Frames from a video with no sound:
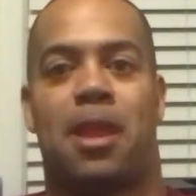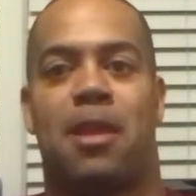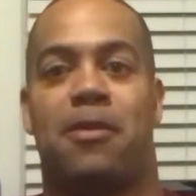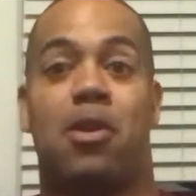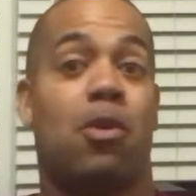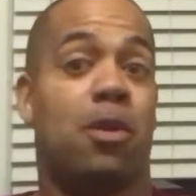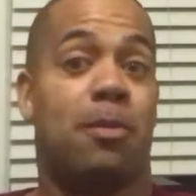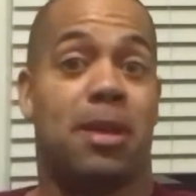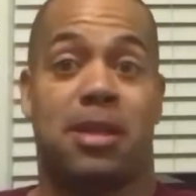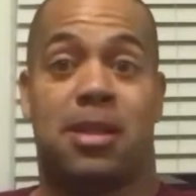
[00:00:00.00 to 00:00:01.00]
if you own a
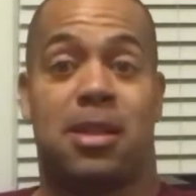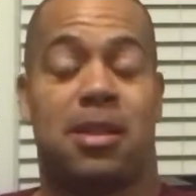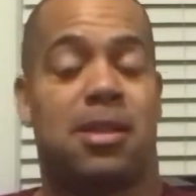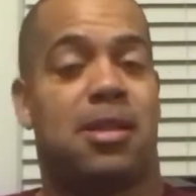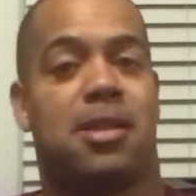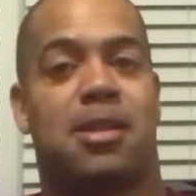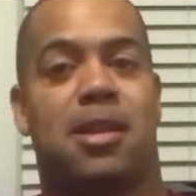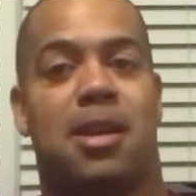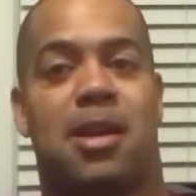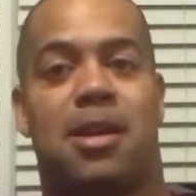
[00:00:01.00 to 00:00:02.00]
business,